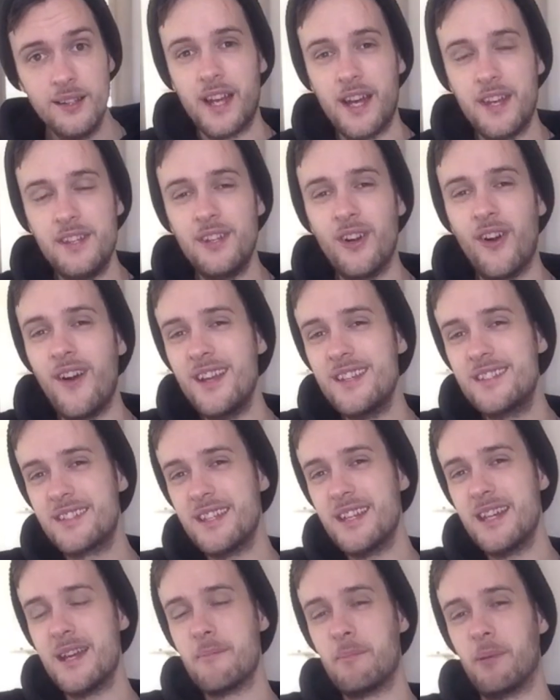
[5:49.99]
And the
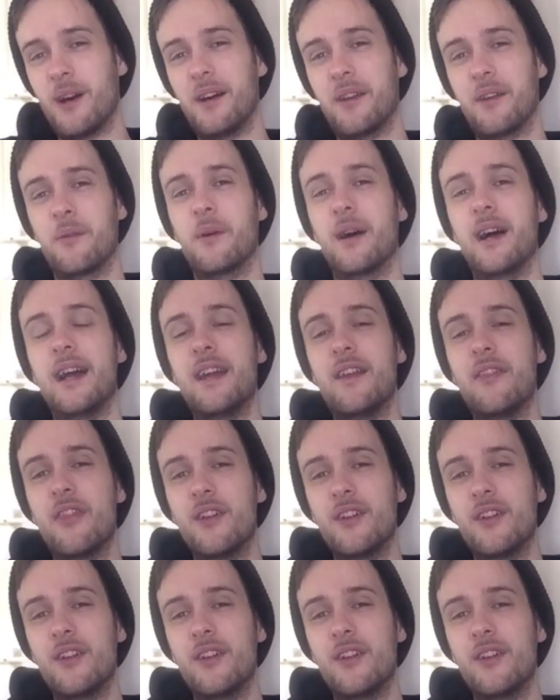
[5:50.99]
idea, by the way,